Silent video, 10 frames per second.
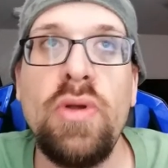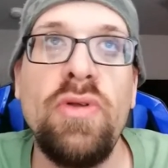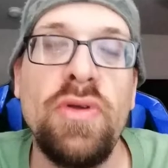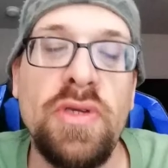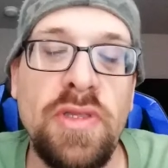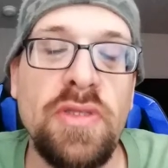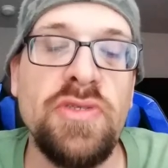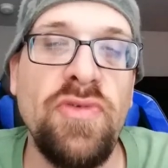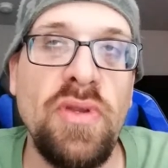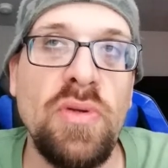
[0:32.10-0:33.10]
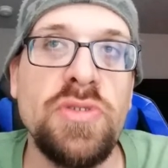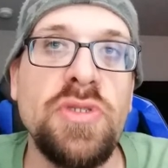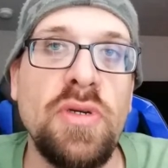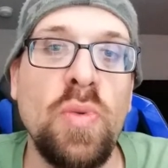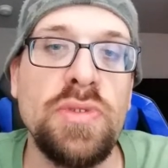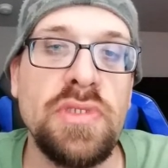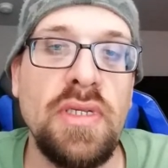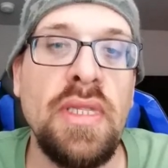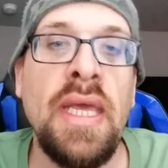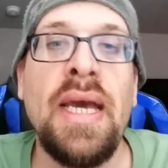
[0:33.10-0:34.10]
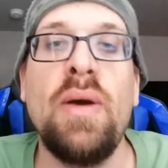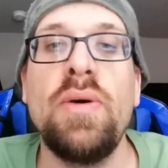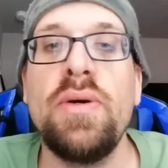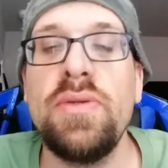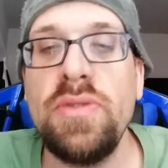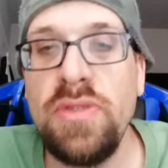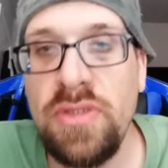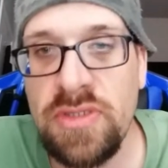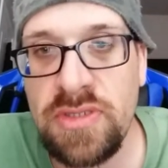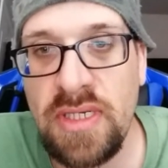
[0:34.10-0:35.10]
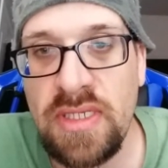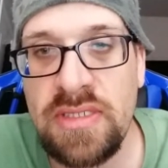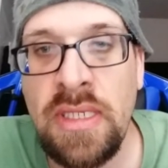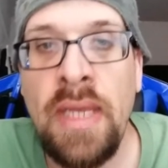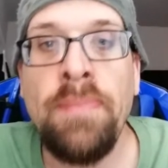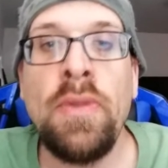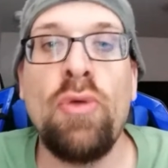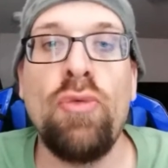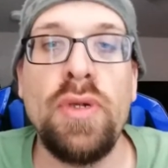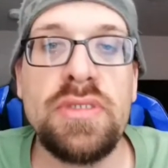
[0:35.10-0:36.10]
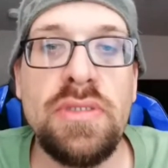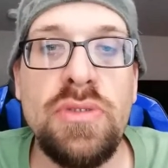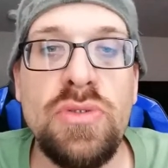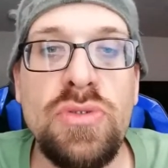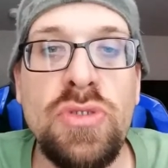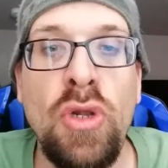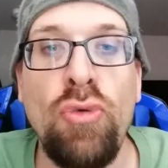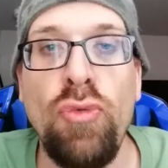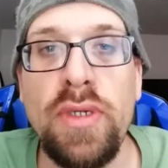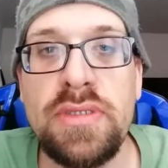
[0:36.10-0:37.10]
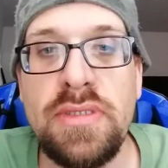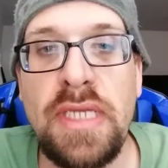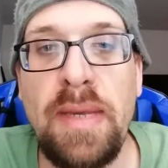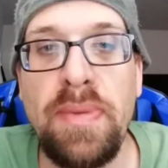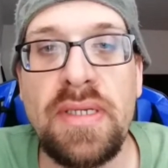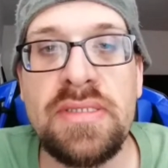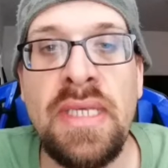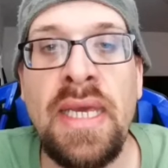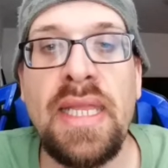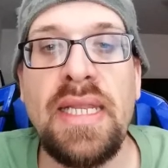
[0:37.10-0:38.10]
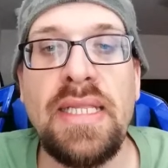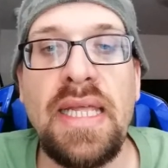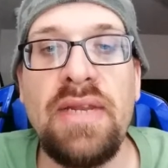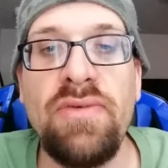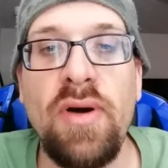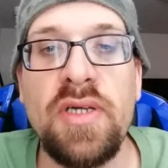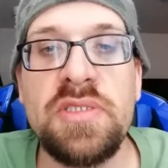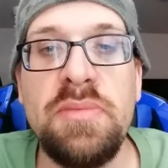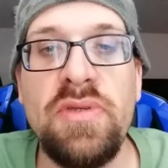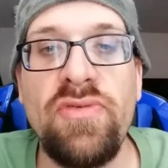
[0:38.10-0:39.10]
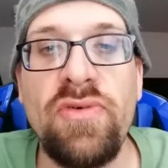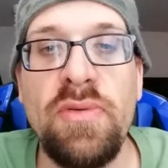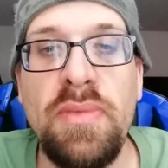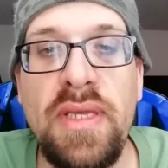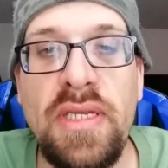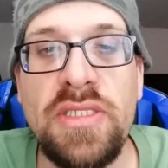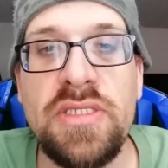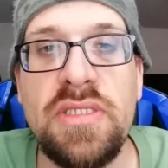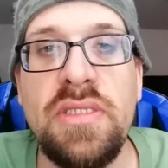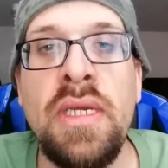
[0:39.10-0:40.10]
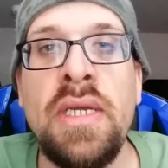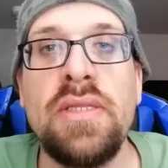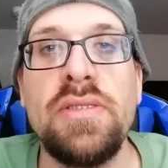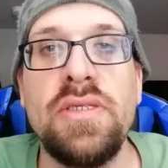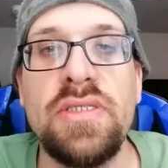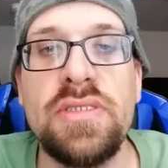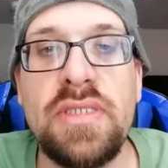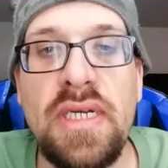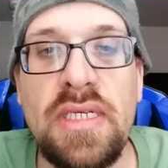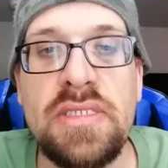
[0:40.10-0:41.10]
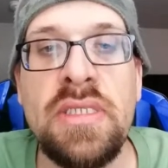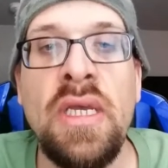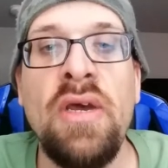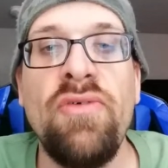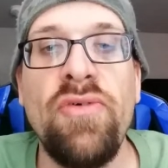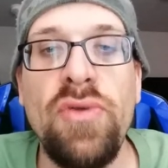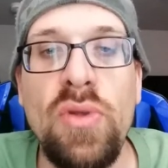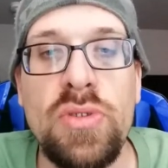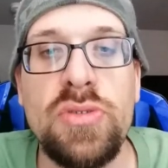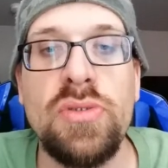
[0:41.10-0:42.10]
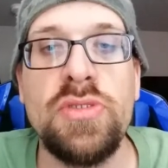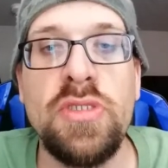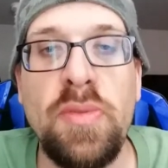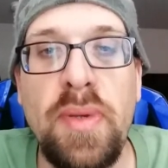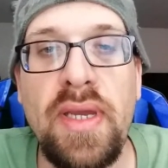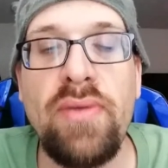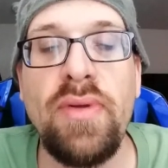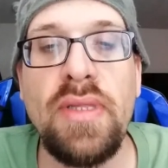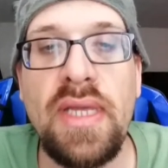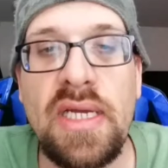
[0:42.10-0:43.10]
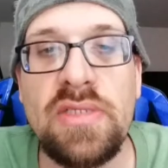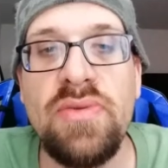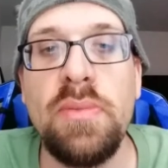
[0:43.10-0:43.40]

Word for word: get this video started once again. I will discuss wrestling news, wrestling topics, and a lot of awesome information to discuss for you. So sit back, relax,